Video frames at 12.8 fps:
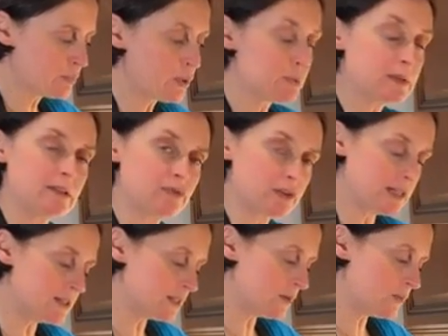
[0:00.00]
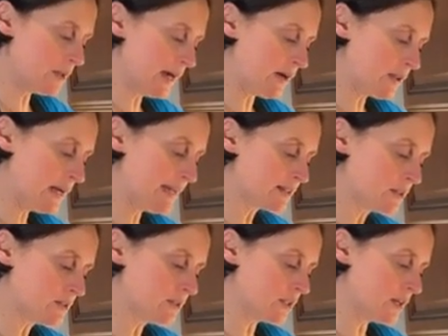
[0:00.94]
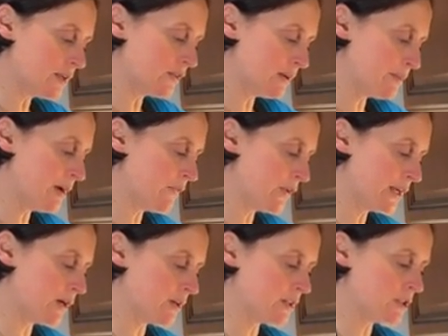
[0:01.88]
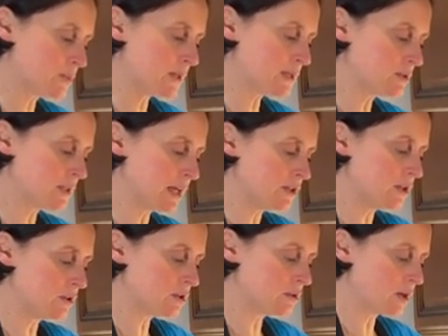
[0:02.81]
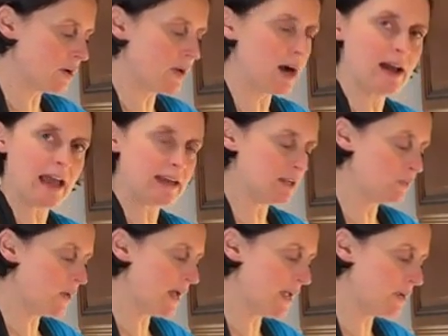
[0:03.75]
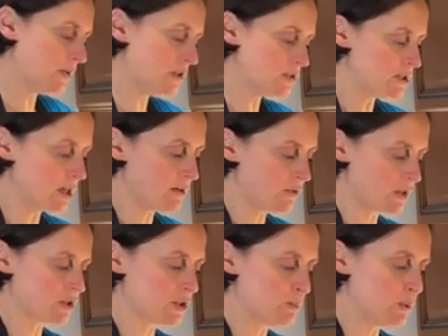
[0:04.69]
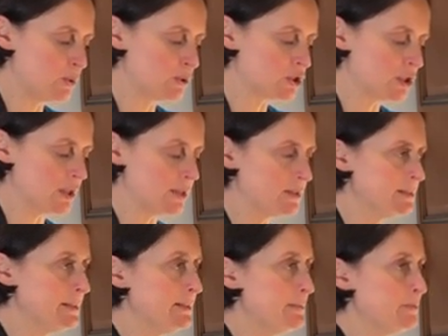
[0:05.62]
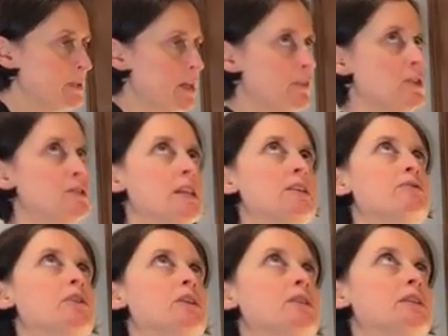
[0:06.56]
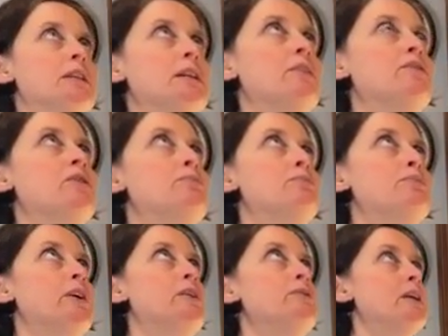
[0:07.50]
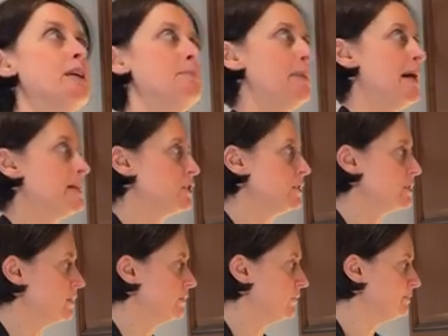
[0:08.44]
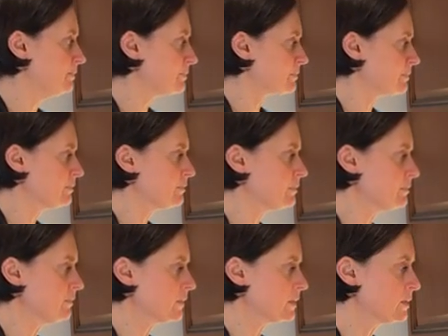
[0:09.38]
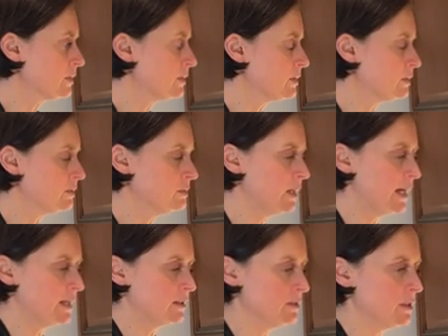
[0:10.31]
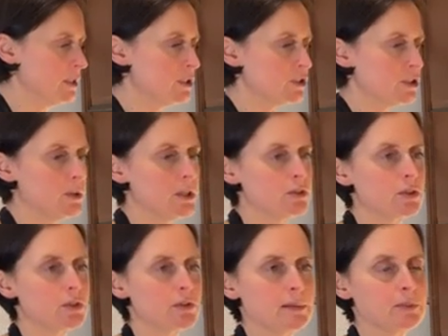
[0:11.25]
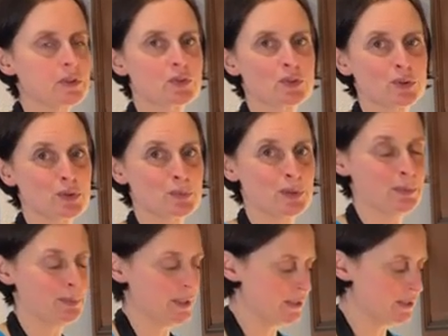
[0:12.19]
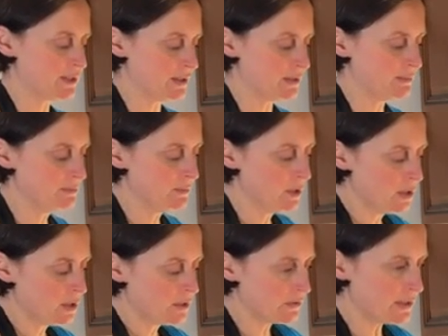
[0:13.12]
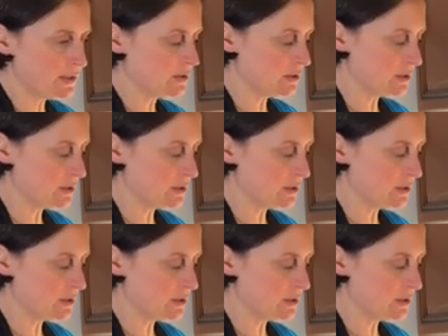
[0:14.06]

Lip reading: I would probably freeze it without the lentils in, if I'm perfectly honest, because then you can go out any way when you defrost a portion. If you defrost it, if you froze it in batches of, well, 200 grams of sauce per person, for